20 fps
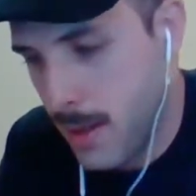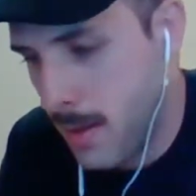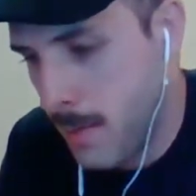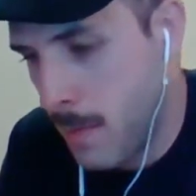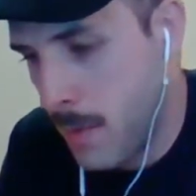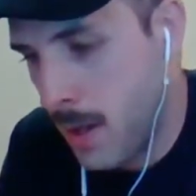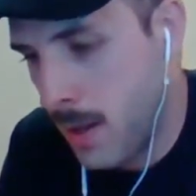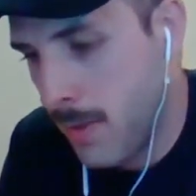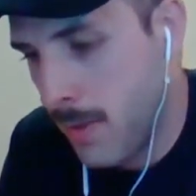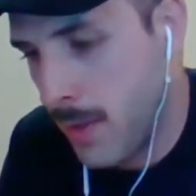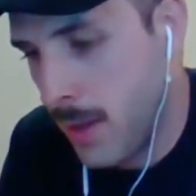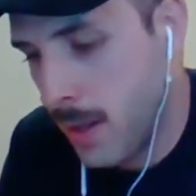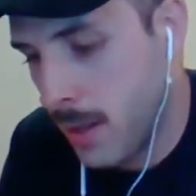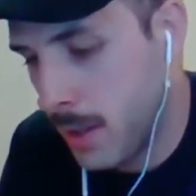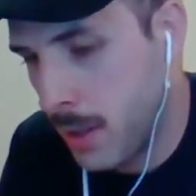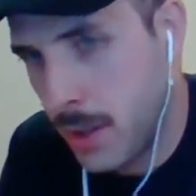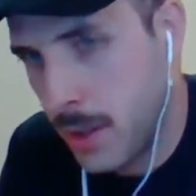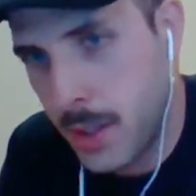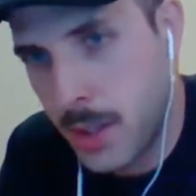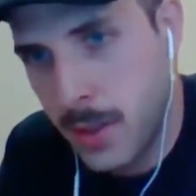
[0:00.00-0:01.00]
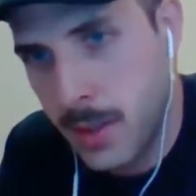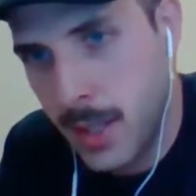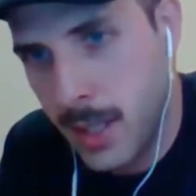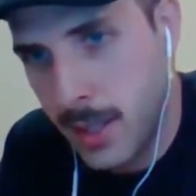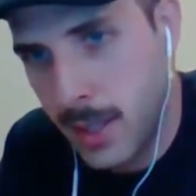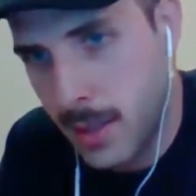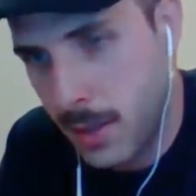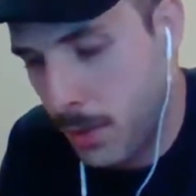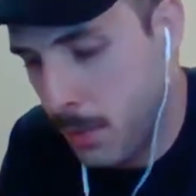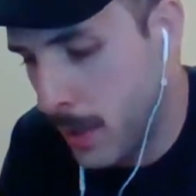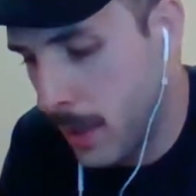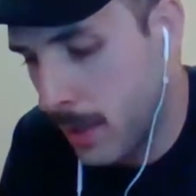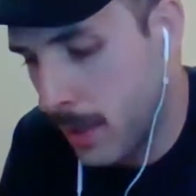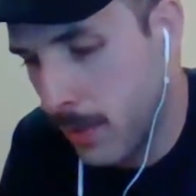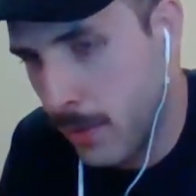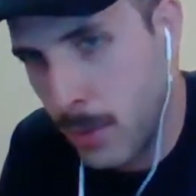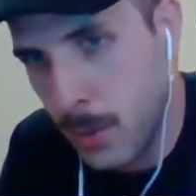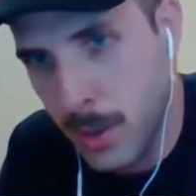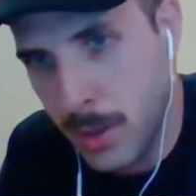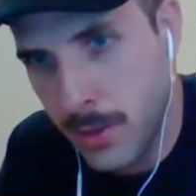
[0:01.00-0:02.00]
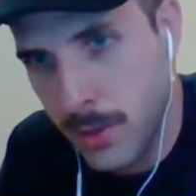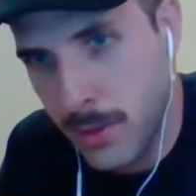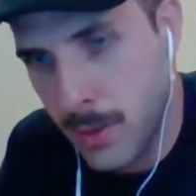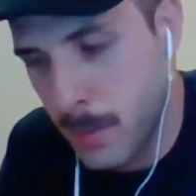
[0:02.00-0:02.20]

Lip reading: Marivelle, you're using too big of words for